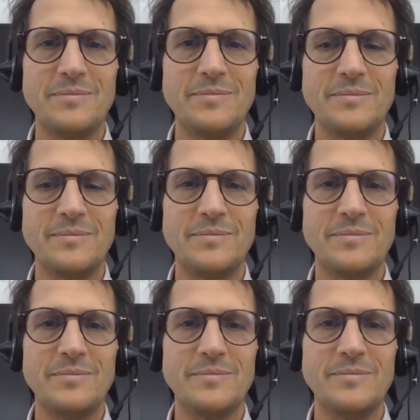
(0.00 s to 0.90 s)

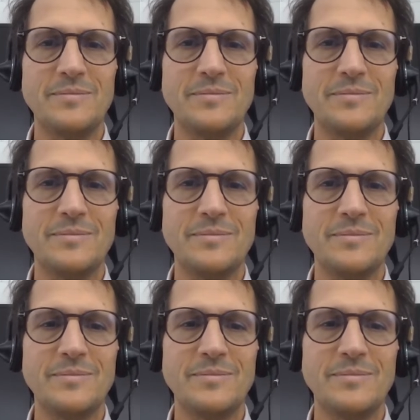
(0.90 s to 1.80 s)

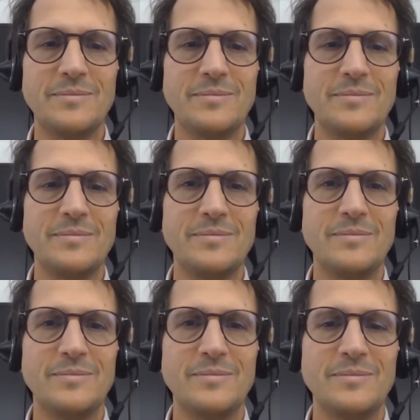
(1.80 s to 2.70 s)

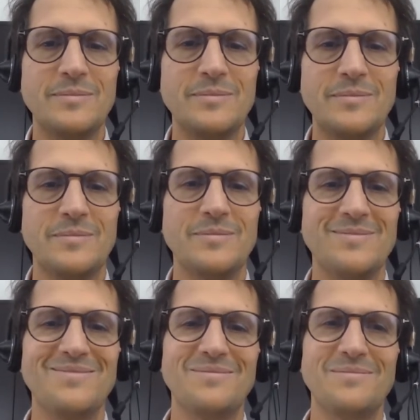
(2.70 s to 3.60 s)

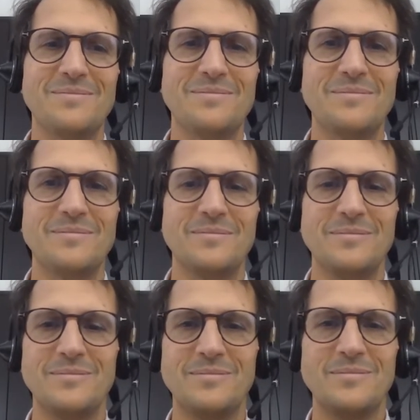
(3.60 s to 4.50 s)

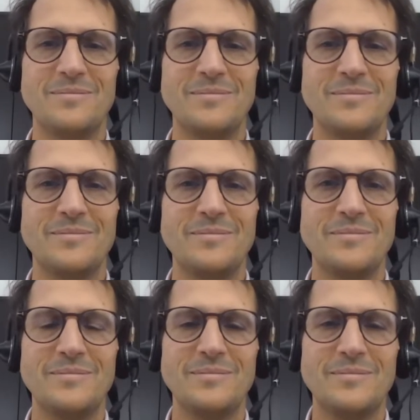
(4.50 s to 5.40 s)
(not speaking)